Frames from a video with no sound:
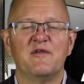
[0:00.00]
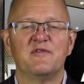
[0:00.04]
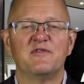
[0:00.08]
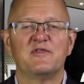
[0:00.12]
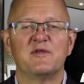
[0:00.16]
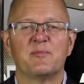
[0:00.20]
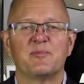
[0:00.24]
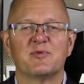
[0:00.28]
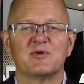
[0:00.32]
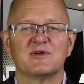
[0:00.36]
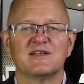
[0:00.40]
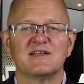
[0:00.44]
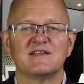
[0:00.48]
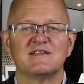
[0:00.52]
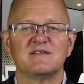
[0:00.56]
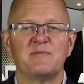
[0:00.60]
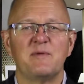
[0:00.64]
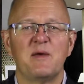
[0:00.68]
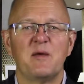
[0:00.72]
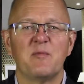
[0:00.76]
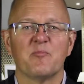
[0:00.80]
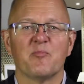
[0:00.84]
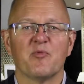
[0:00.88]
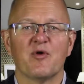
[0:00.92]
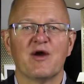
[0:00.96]
The
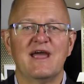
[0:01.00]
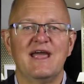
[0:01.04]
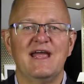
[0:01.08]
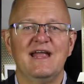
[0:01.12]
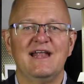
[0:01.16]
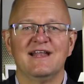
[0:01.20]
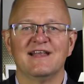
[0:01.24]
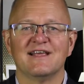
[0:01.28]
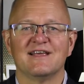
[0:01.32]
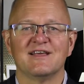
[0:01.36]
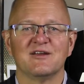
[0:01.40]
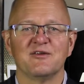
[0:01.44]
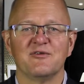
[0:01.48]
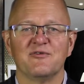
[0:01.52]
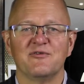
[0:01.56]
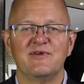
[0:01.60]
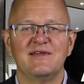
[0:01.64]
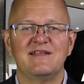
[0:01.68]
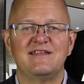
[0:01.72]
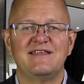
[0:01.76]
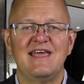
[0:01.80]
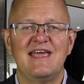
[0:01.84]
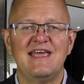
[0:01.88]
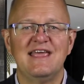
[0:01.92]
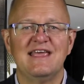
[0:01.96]
participant brain can only
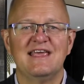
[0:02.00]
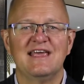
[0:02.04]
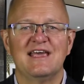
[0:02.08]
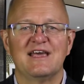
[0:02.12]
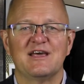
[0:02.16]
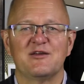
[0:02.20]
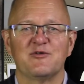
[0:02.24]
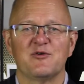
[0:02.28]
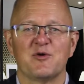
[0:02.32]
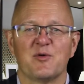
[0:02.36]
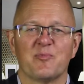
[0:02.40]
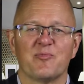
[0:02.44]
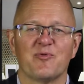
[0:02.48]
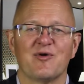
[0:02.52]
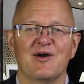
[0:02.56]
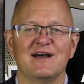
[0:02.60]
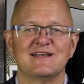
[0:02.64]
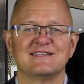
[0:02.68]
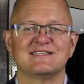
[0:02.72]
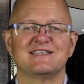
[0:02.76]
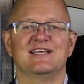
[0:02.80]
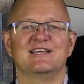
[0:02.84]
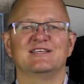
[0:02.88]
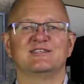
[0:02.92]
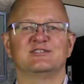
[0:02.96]
take in or
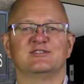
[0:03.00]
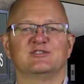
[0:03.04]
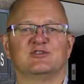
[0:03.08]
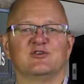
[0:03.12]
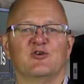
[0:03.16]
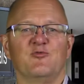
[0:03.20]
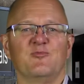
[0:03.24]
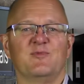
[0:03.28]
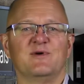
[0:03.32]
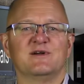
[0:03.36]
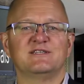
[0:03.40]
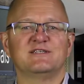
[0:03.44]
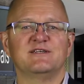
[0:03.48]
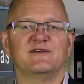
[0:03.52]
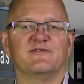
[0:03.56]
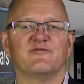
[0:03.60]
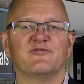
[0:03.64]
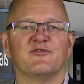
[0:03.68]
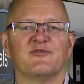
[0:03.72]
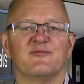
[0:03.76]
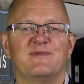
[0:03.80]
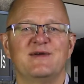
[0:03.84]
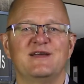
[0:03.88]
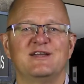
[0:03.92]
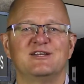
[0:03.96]
process so much
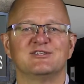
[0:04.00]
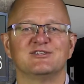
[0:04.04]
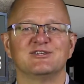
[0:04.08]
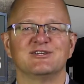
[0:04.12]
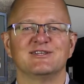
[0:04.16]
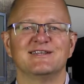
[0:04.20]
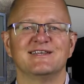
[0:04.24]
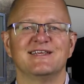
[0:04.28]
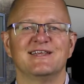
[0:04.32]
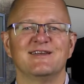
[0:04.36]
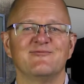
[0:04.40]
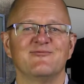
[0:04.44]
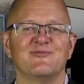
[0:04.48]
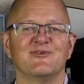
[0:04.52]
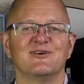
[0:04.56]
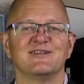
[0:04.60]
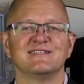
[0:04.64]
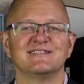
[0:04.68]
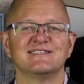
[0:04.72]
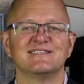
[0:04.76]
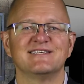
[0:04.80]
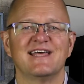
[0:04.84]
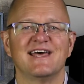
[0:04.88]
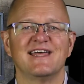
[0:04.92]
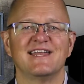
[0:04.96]
information in one
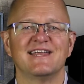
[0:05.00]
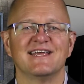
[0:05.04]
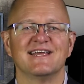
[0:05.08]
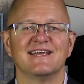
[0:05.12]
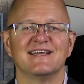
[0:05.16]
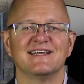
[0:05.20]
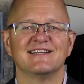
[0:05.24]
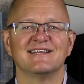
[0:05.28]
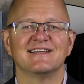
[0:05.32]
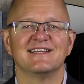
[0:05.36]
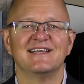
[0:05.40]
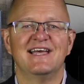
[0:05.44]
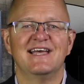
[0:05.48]
setting.